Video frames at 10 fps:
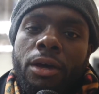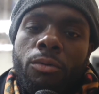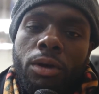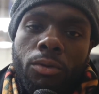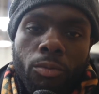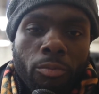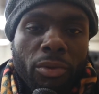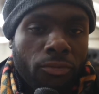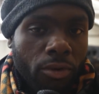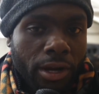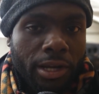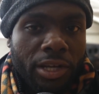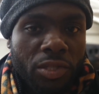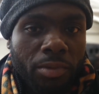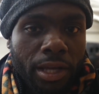well, before I could
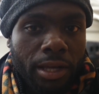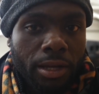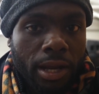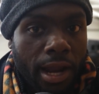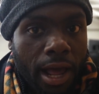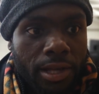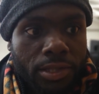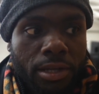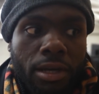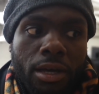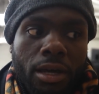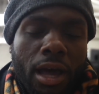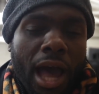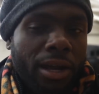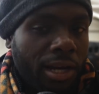explain and ask,
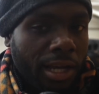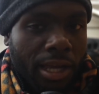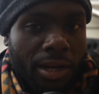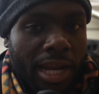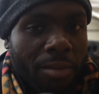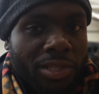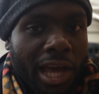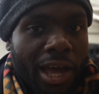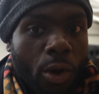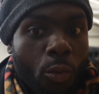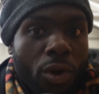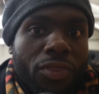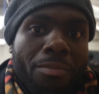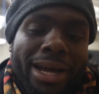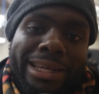how did I get a name tag
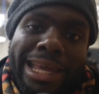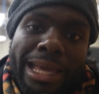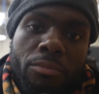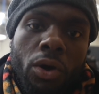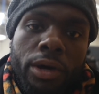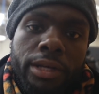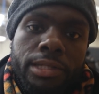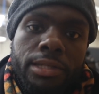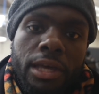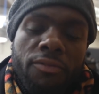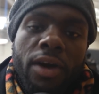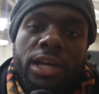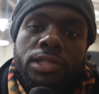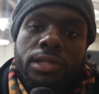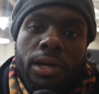with my name on it if I
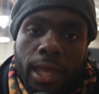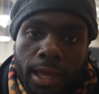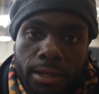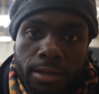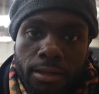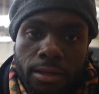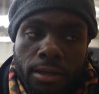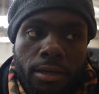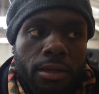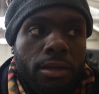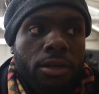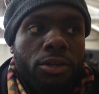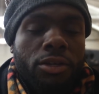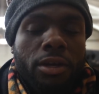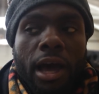snuck in?
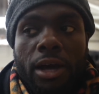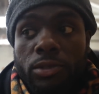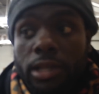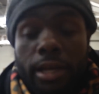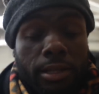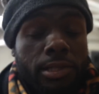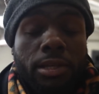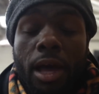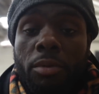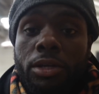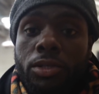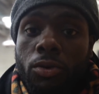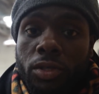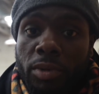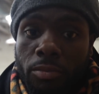I was like, listen, I'm going to
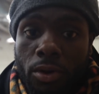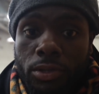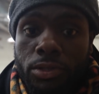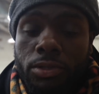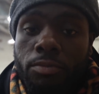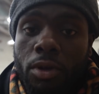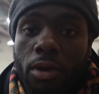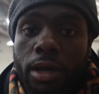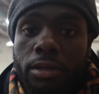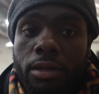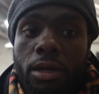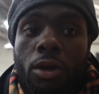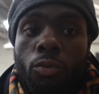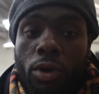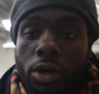talk to my boss, all right?
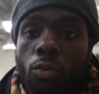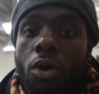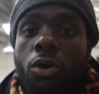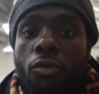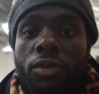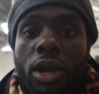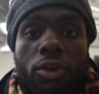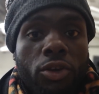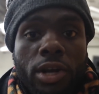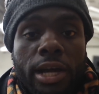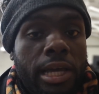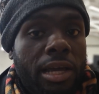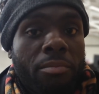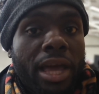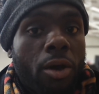We're going to walk over there. You're not
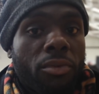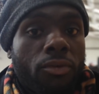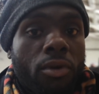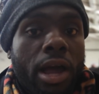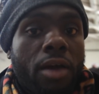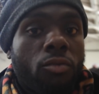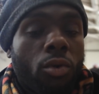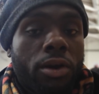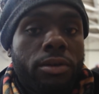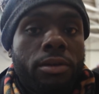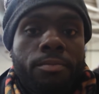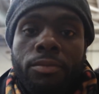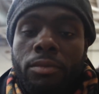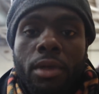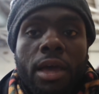kicking me out before I have a word.
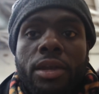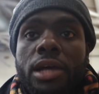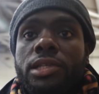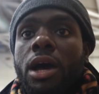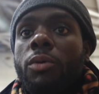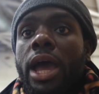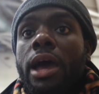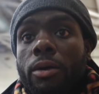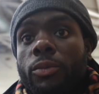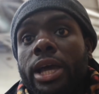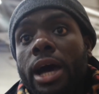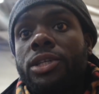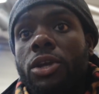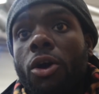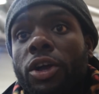And that's how we got
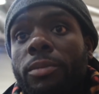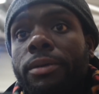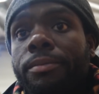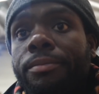into the argument.